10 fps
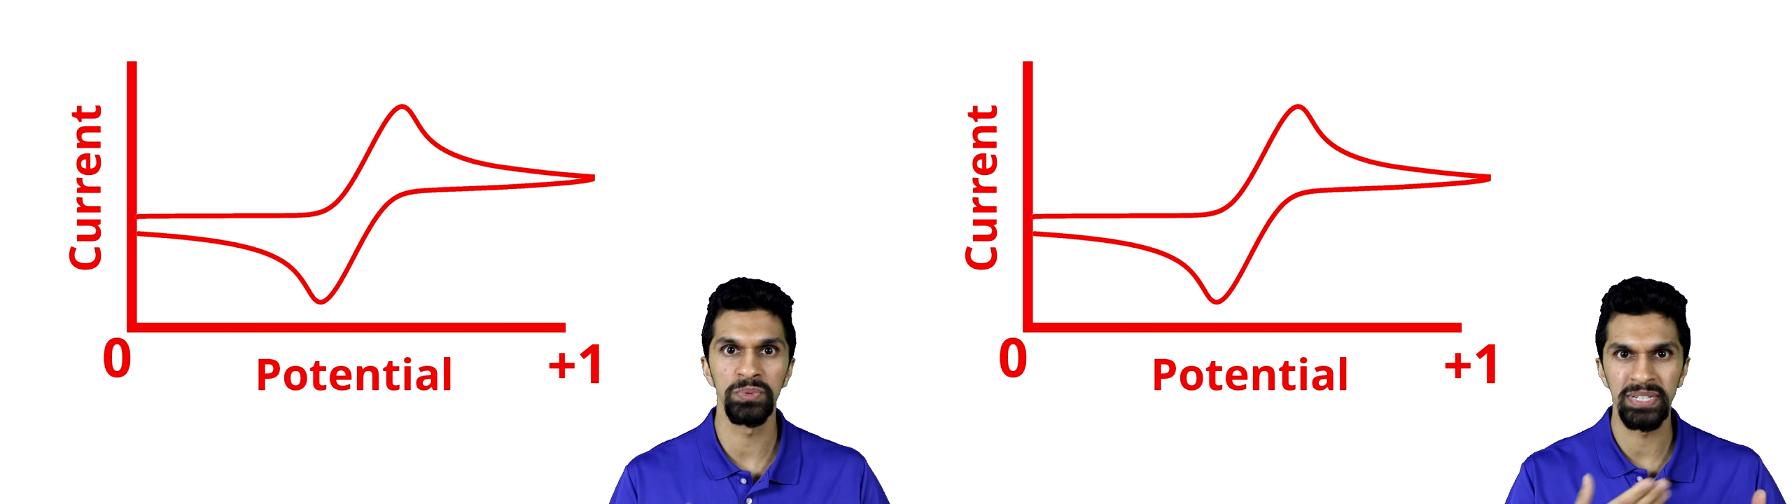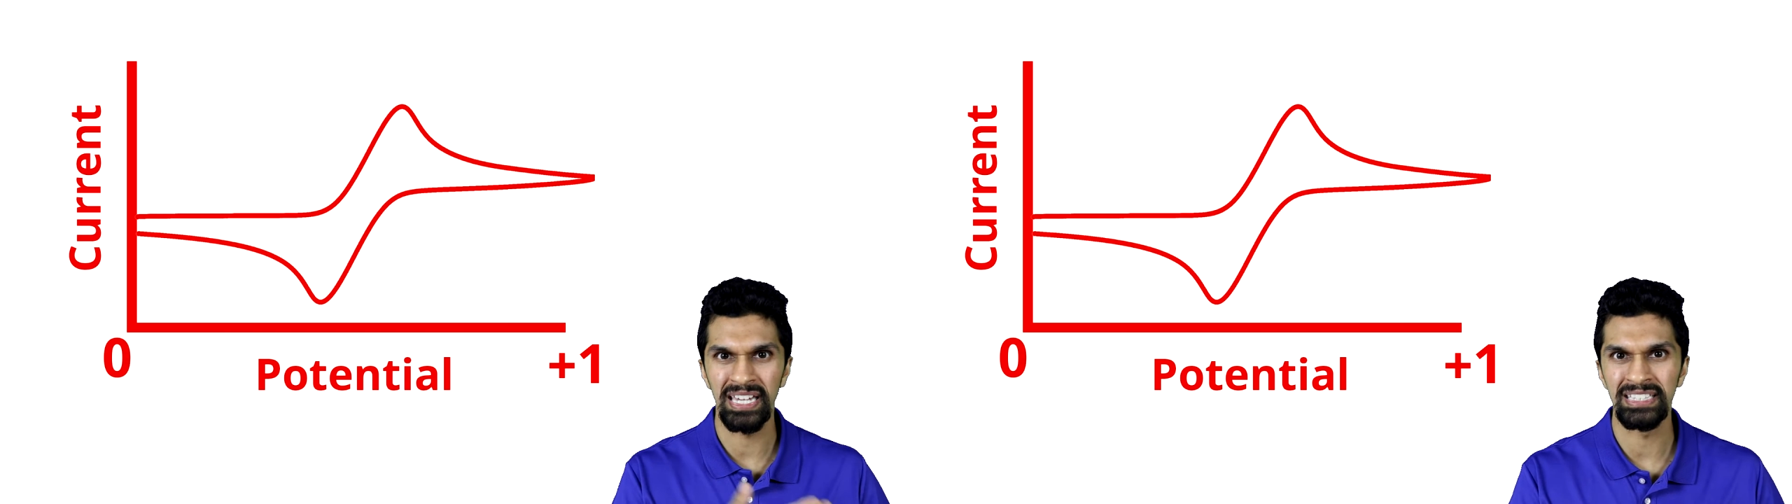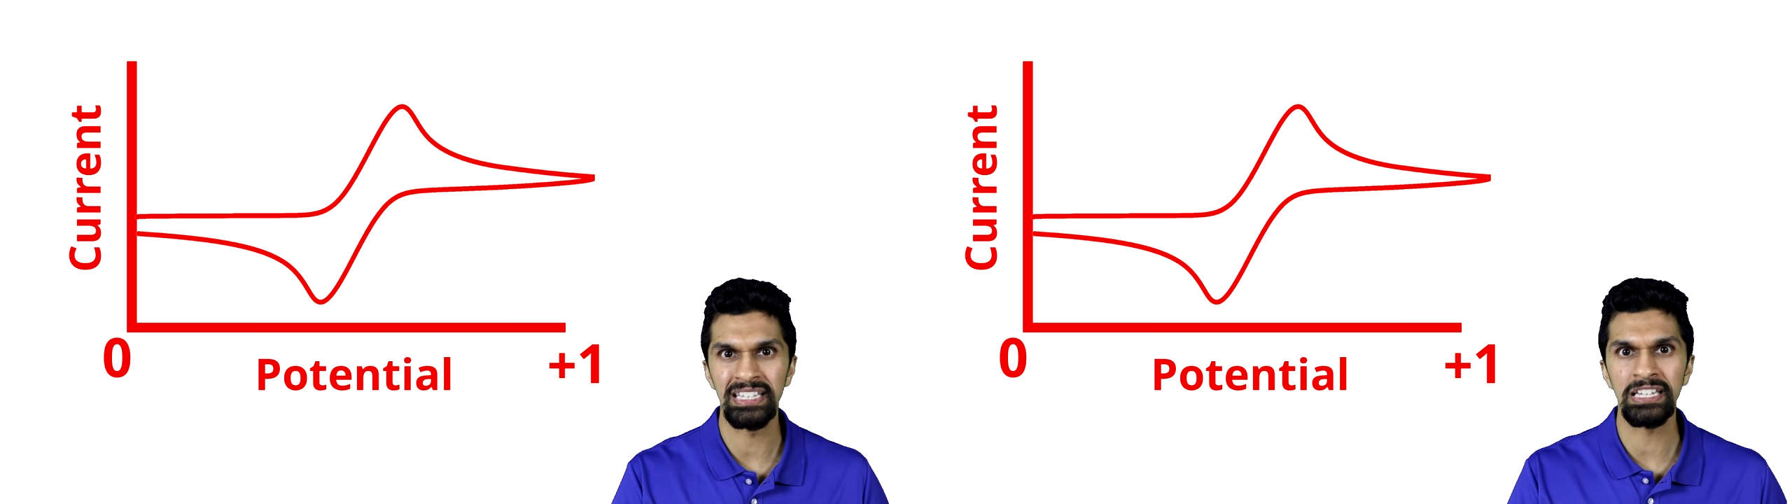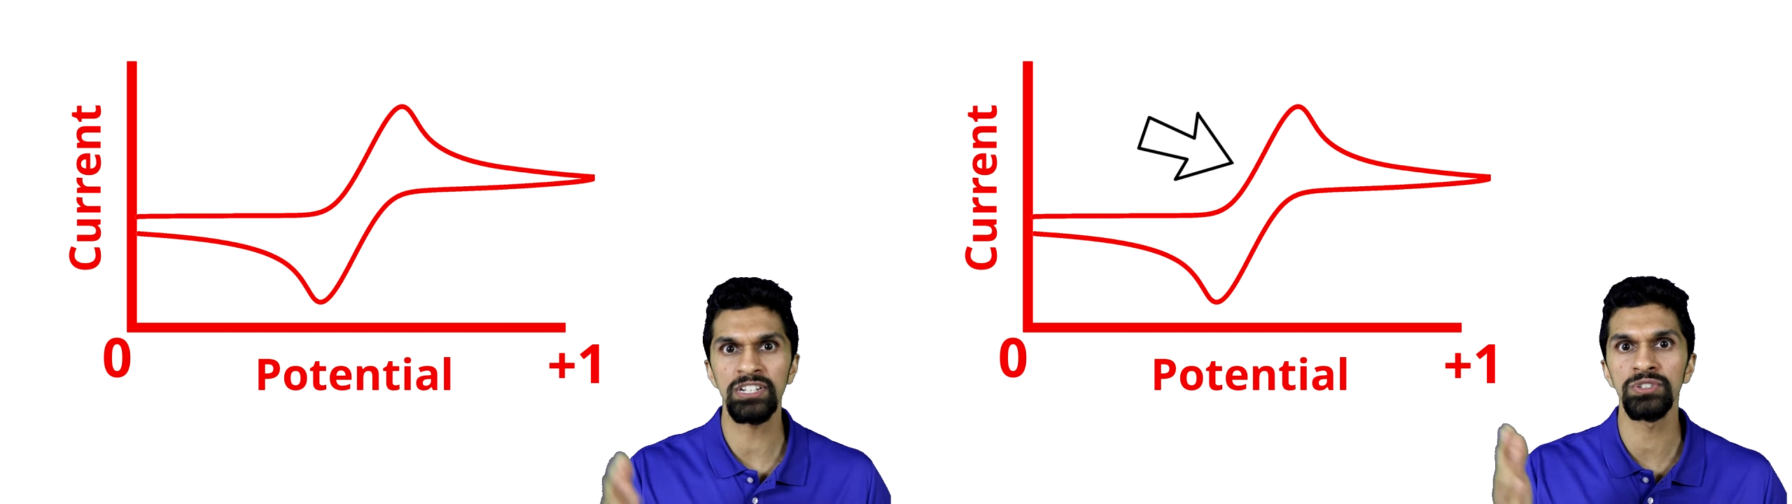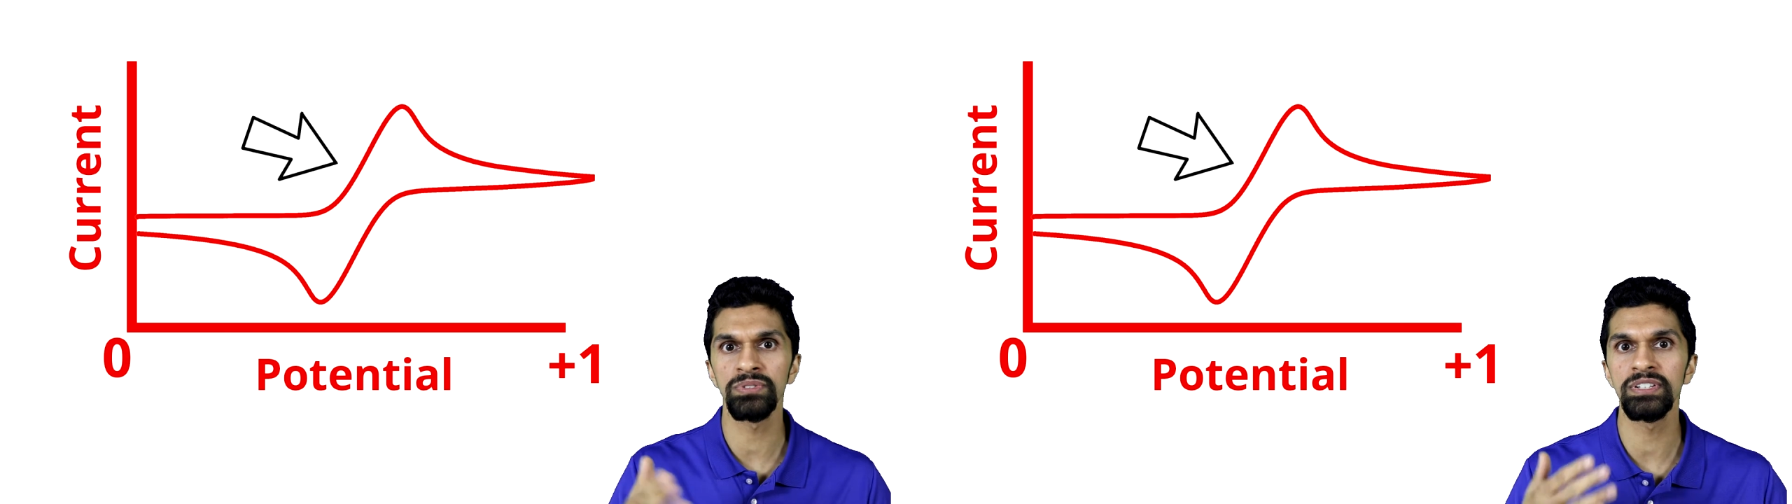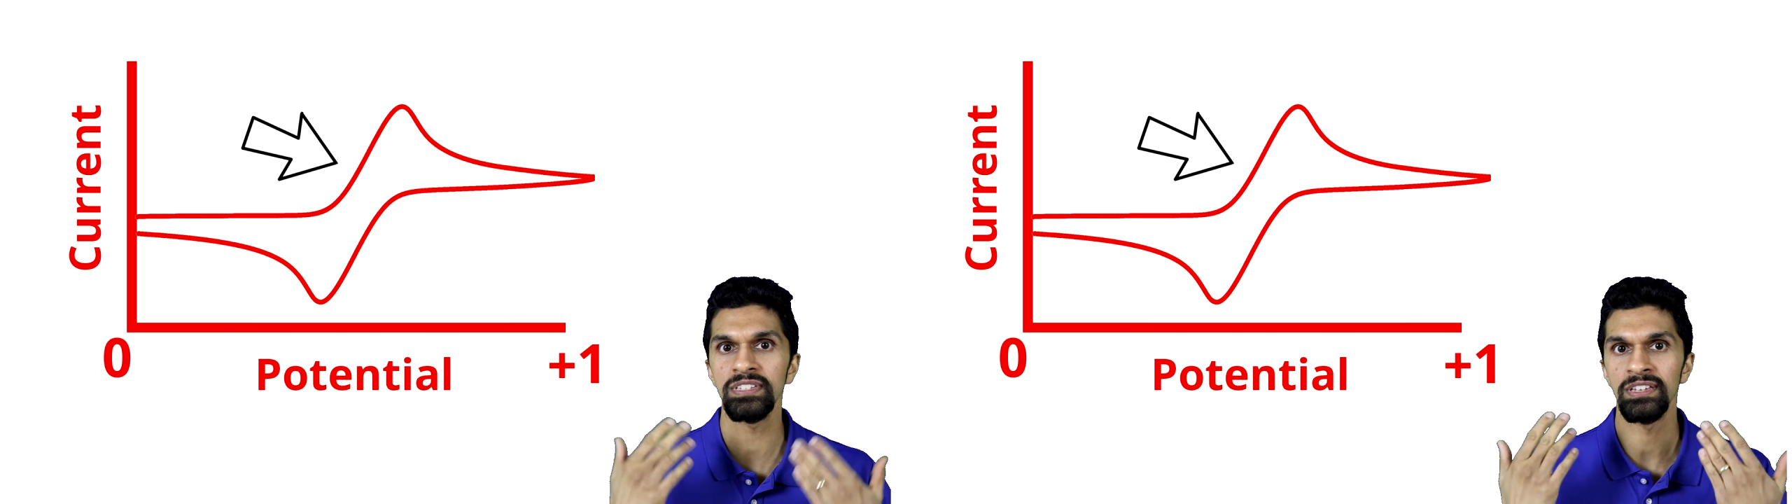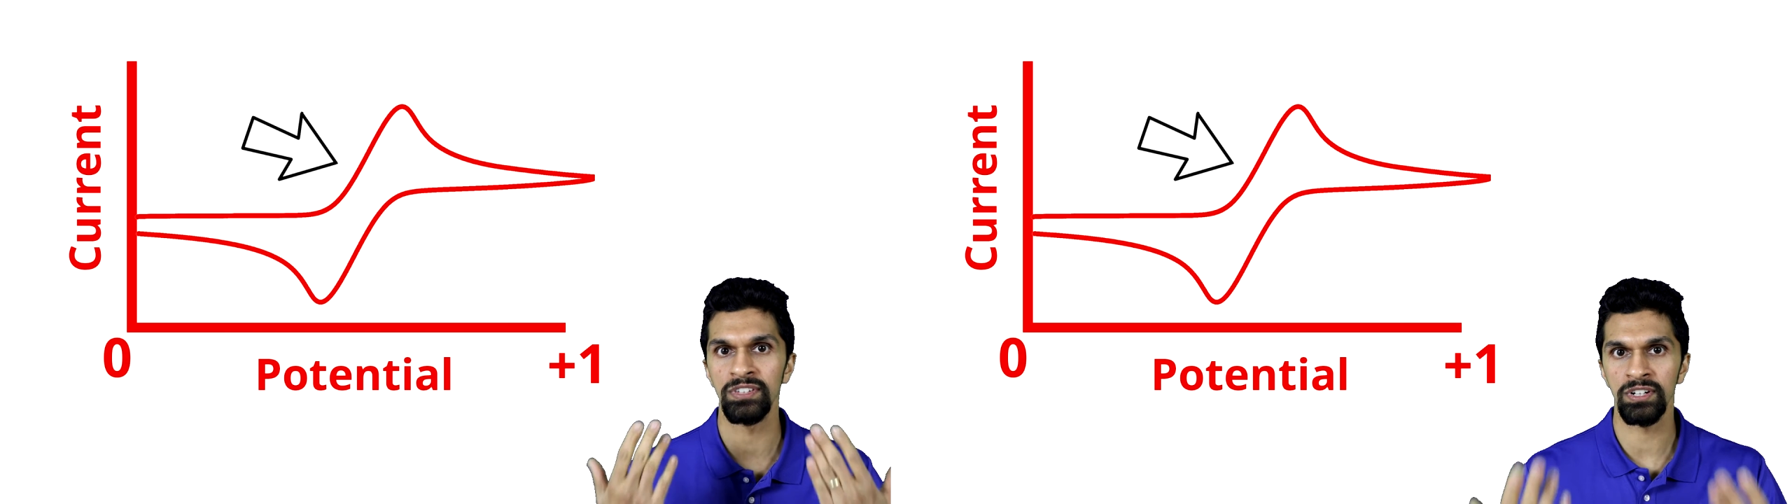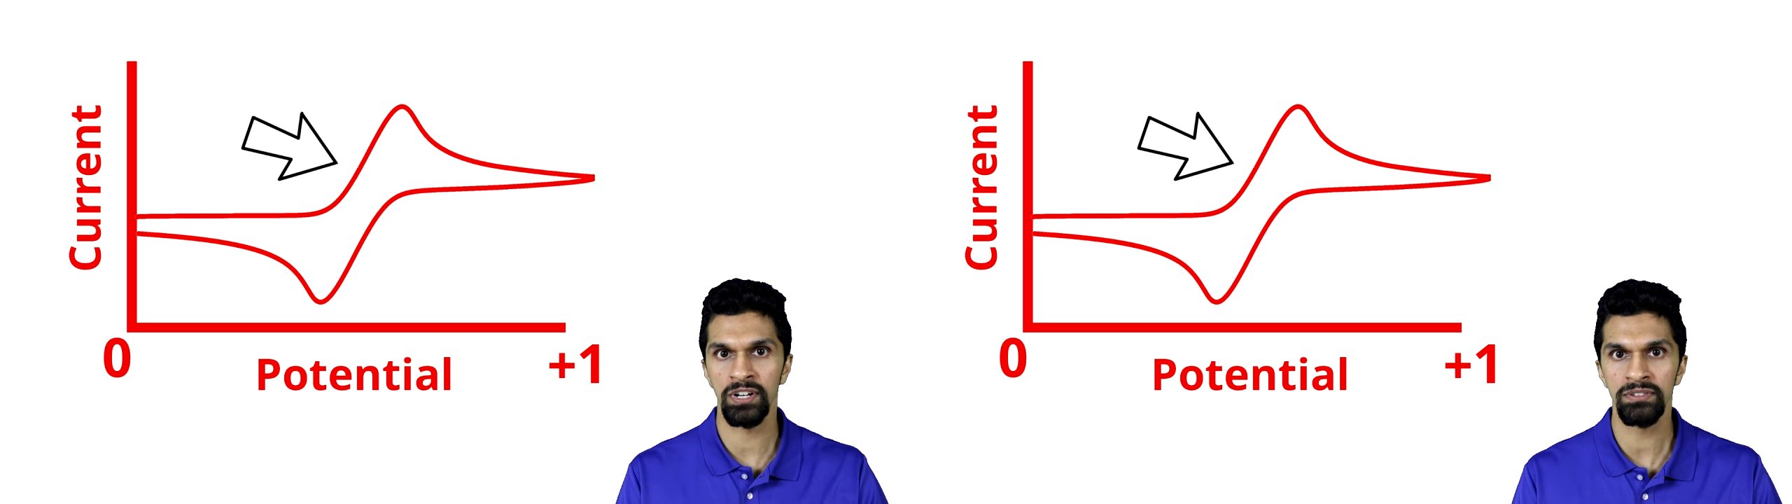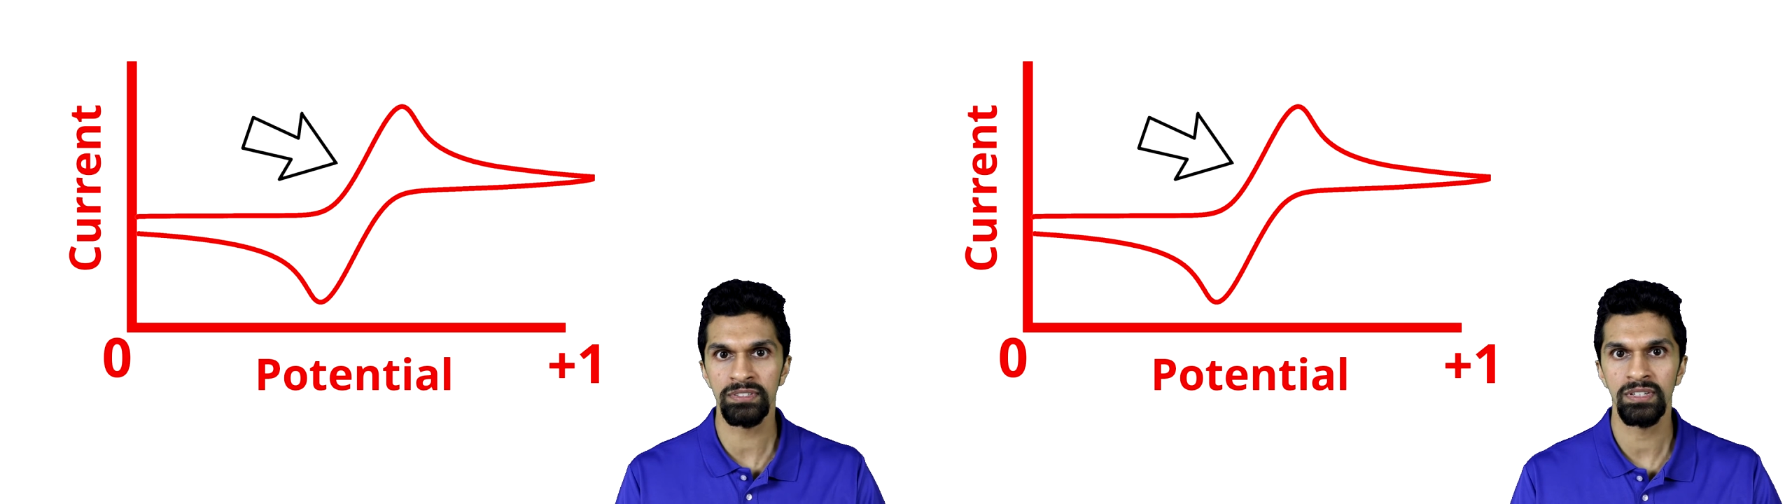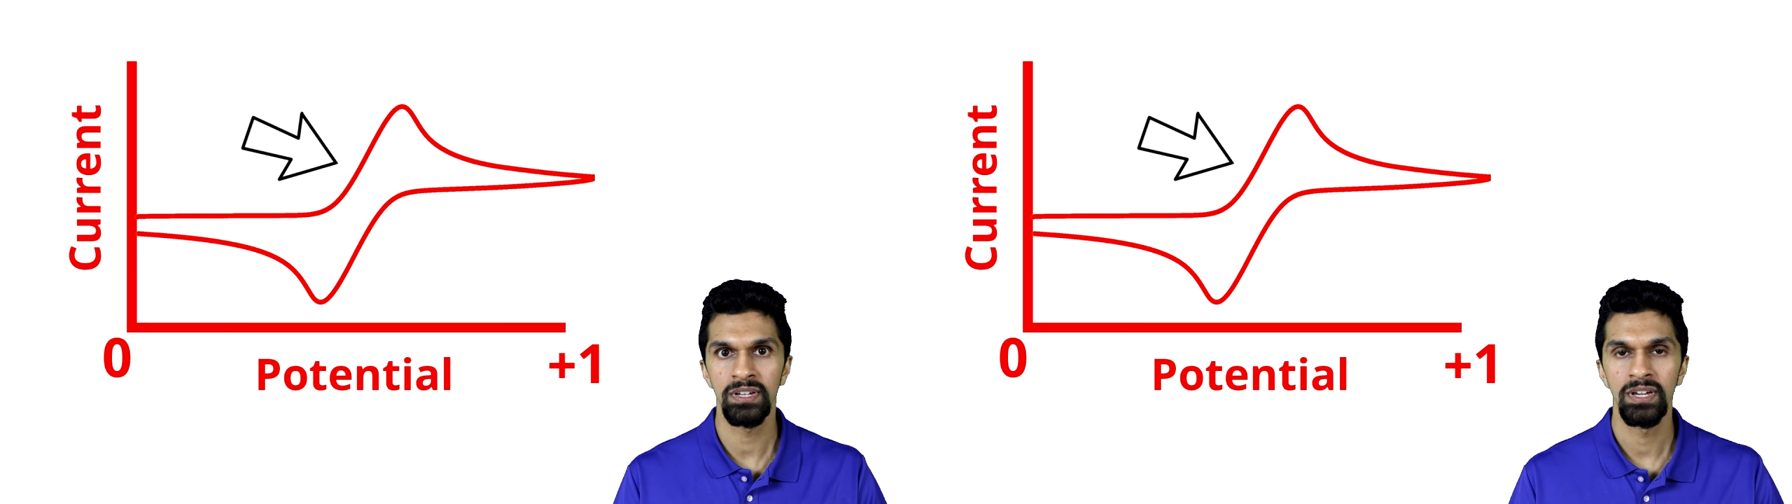we get an increase in the current.